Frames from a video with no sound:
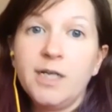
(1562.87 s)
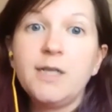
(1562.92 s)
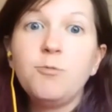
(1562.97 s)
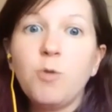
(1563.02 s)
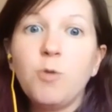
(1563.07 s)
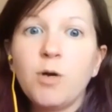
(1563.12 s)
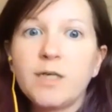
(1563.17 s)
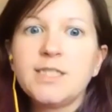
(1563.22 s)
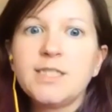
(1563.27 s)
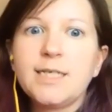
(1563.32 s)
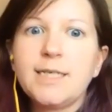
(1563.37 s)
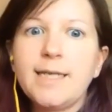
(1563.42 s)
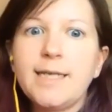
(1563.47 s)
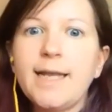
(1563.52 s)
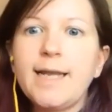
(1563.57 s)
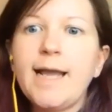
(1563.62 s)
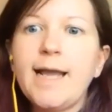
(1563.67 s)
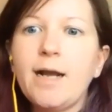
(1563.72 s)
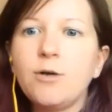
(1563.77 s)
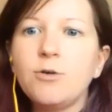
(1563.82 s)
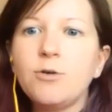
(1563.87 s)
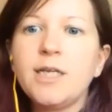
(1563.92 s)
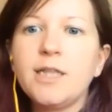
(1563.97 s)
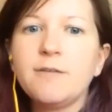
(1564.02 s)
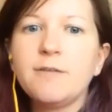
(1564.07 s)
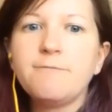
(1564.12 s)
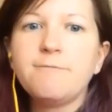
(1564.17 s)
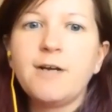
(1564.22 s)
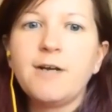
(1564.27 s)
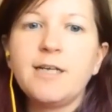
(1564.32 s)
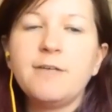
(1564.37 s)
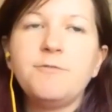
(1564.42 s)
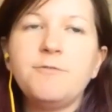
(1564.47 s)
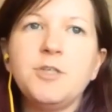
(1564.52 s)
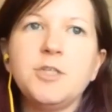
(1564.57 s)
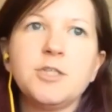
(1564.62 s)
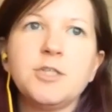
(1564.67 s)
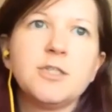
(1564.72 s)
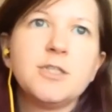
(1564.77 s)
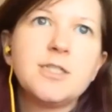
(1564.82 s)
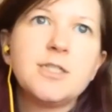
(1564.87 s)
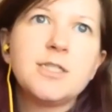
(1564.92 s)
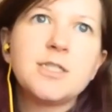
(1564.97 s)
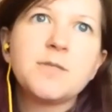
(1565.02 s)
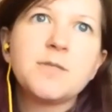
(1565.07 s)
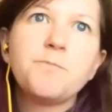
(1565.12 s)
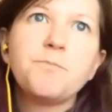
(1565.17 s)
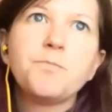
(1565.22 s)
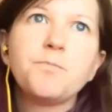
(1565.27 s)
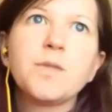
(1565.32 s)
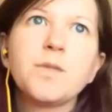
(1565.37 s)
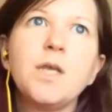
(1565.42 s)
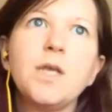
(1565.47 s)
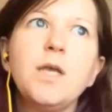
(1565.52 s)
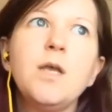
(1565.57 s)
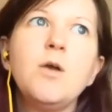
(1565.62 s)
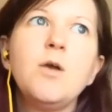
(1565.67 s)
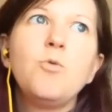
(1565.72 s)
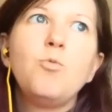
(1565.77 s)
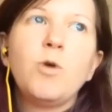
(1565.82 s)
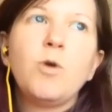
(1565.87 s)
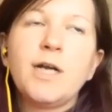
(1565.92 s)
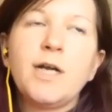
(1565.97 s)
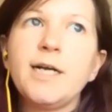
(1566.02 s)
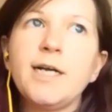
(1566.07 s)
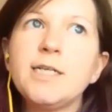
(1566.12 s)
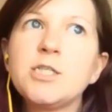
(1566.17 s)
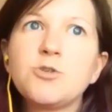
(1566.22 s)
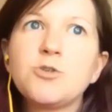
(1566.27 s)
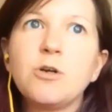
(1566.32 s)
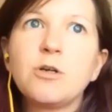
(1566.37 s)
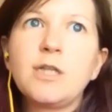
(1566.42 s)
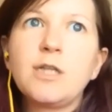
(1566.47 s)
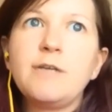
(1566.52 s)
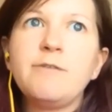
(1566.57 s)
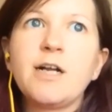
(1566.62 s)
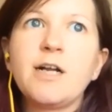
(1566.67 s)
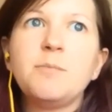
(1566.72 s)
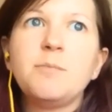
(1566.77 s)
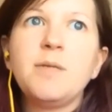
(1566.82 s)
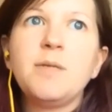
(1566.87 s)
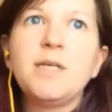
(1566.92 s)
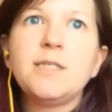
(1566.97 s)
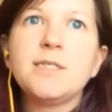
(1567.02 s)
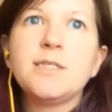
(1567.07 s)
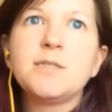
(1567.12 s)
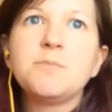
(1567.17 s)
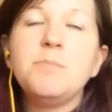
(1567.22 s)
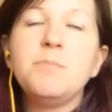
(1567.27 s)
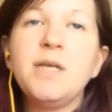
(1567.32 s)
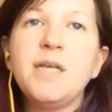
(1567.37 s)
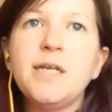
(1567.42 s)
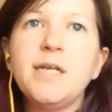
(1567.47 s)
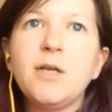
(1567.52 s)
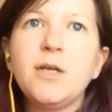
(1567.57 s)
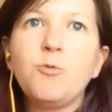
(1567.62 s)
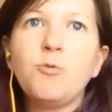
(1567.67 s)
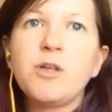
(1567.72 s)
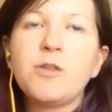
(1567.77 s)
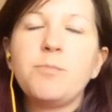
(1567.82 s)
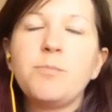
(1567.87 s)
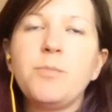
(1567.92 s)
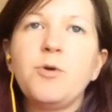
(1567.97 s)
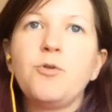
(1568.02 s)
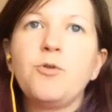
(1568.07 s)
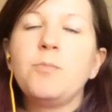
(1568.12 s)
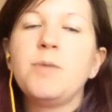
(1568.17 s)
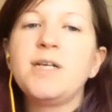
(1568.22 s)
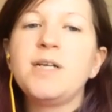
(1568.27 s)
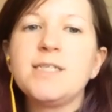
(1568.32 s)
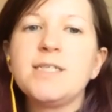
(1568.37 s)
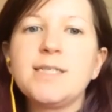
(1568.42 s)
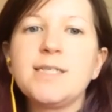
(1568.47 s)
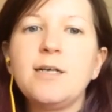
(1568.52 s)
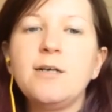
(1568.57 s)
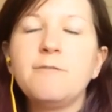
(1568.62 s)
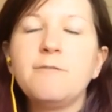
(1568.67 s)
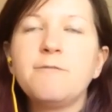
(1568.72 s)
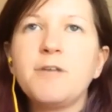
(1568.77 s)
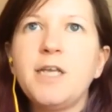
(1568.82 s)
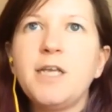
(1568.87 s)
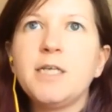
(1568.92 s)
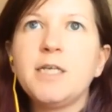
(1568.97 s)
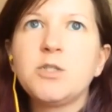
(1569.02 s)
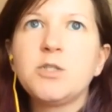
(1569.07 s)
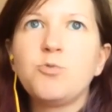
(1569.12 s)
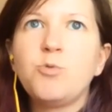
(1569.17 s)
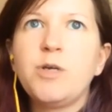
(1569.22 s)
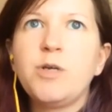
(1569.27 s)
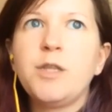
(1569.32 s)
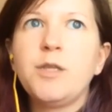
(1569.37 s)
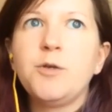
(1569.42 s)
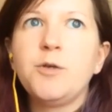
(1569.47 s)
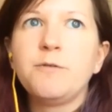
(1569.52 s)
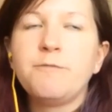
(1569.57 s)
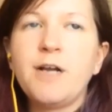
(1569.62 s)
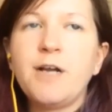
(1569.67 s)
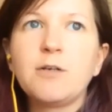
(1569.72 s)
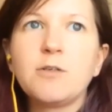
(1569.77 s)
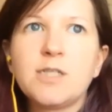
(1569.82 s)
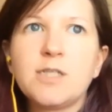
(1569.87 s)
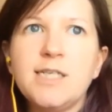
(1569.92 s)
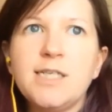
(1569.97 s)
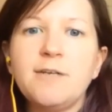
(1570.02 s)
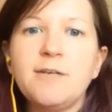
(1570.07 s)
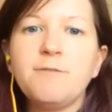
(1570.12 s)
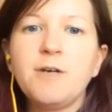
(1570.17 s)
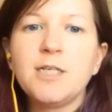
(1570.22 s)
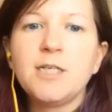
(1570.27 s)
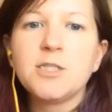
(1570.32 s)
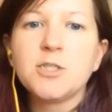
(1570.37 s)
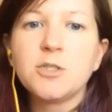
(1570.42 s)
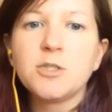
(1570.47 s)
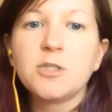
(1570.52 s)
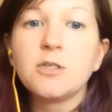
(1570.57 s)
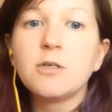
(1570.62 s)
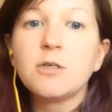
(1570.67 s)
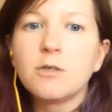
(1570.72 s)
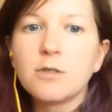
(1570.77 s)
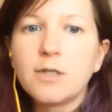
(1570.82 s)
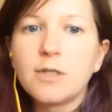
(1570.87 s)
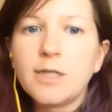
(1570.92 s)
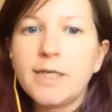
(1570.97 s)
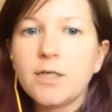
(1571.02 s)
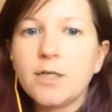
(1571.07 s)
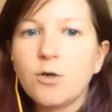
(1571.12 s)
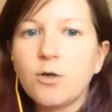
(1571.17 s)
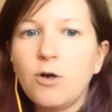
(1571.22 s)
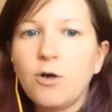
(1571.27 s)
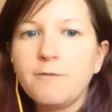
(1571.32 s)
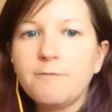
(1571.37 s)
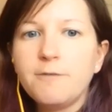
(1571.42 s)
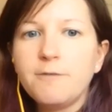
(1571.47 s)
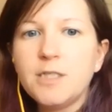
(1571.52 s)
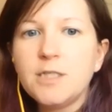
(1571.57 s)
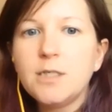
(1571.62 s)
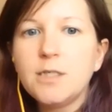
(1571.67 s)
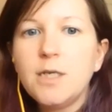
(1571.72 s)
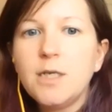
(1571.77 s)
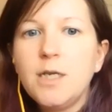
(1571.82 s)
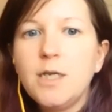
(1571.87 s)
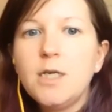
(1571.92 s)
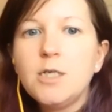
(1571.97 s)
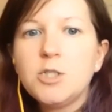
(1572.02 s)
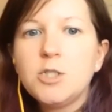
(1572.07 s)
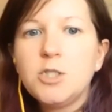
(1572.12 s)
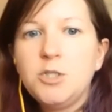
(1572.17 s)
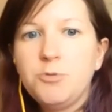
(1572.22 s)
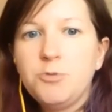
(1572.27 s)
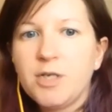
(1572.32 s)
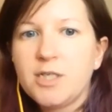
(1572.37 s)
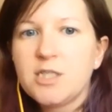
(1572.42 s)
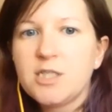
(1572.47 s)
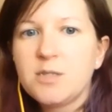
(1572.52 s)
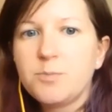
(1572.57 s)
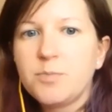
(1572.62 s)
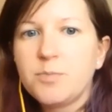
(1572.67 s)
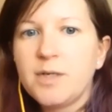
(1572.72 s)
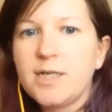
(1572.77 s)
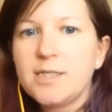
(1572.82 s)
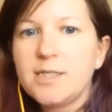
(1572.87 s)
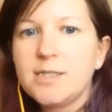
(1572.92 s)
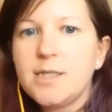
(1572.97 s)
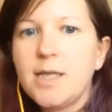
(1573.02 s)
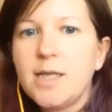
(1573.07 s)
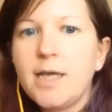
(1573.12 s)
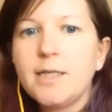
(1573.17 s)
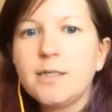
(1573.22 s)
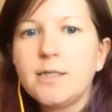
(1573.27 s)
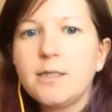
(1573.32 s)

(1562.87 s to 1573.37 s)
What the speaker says: want to get out in the 5 years. What I strongly recommend is meeting with both myself and with your faculty advisor early and often to express that